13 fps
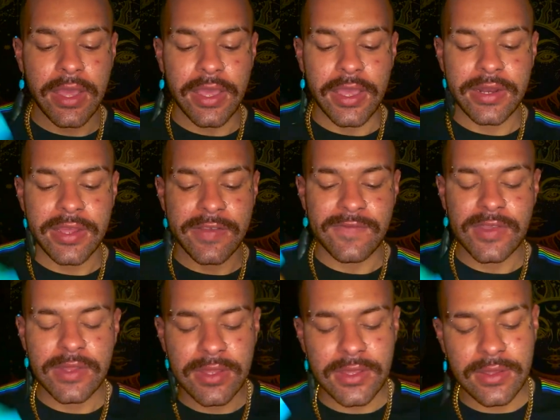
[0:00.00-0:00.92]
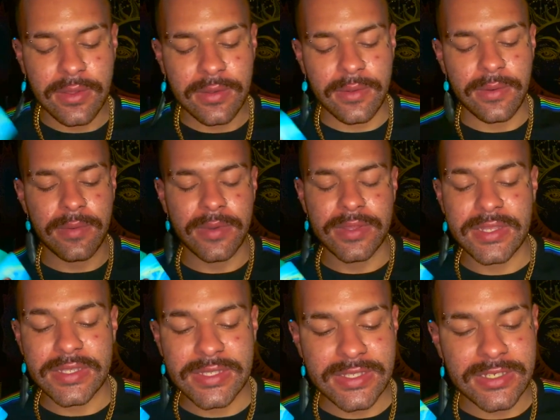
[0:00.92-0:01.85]
And I feel like with
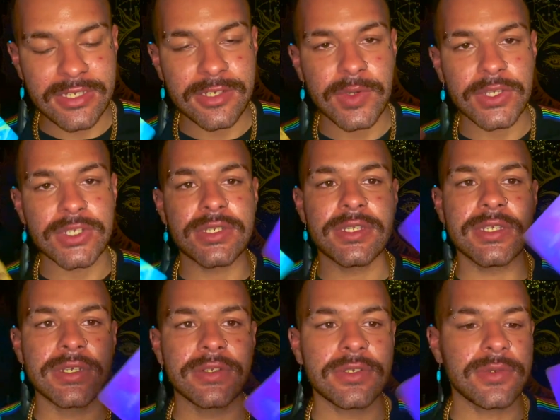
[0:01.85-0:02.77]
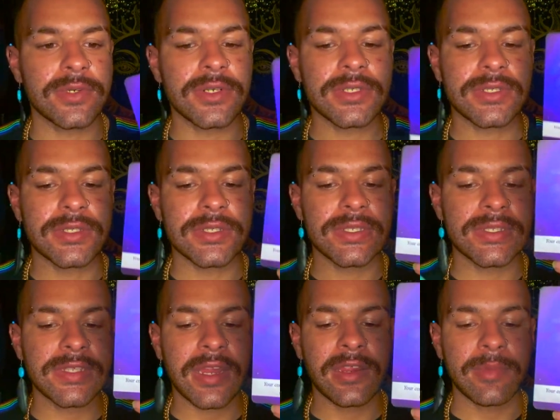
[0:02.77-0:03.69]
this situation here, Taurus, this is
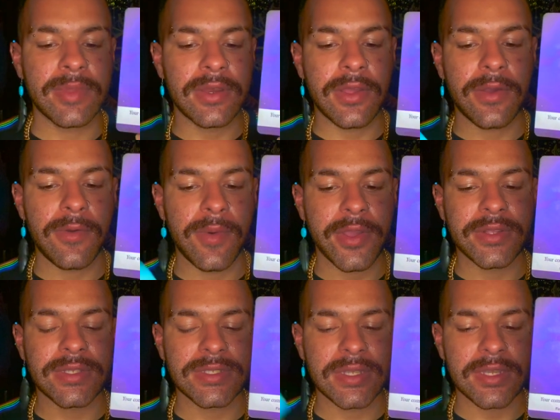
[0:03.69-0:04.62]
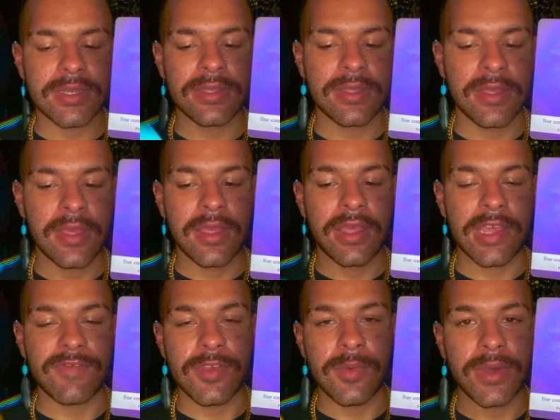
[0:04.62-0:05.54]
letting me know where it's like,
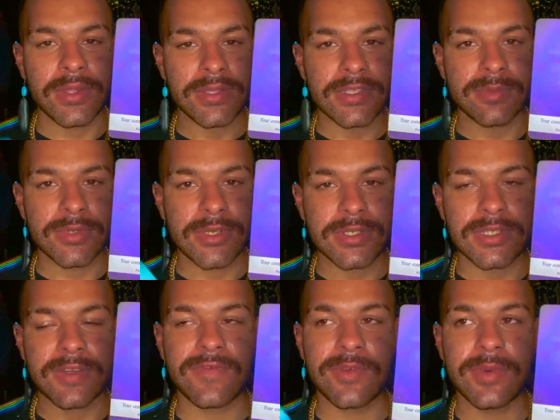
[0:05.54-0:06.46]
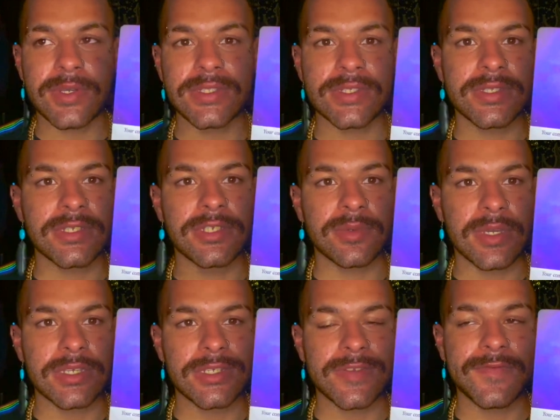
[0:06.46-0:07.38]
if you want this person, if you want this
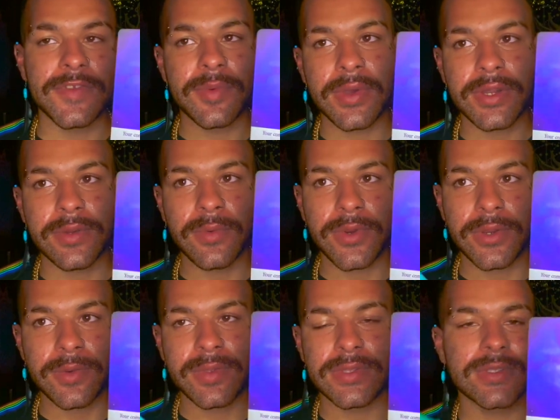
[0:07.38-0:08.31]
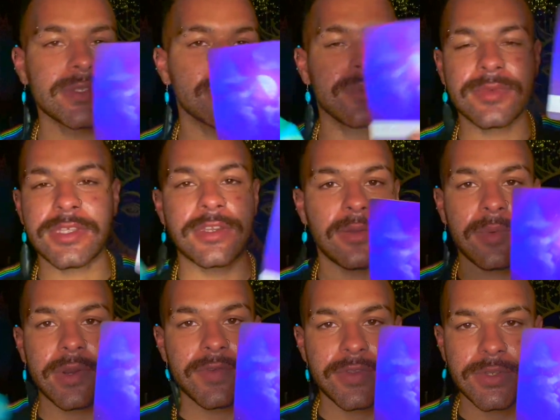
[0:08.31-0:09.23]
situation, if you want to work with this, you know,
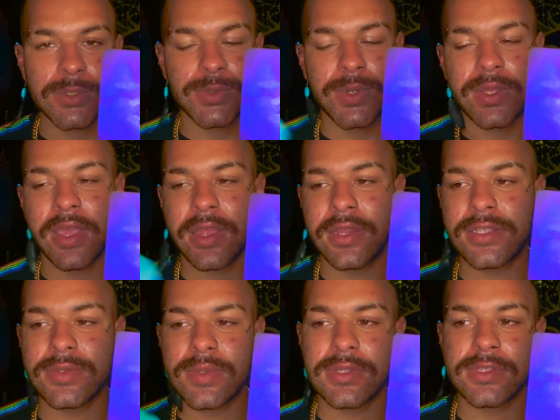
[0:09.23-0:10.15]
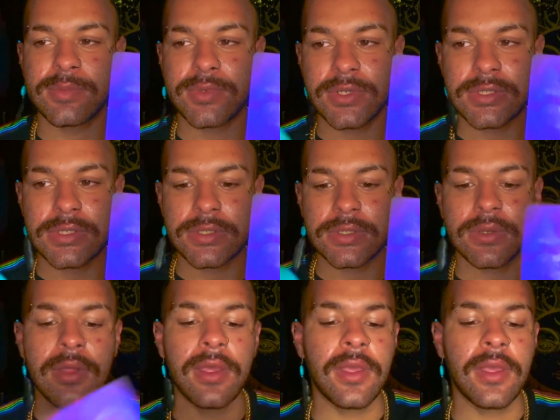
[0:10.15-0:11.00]
whatever your storyline is with this person,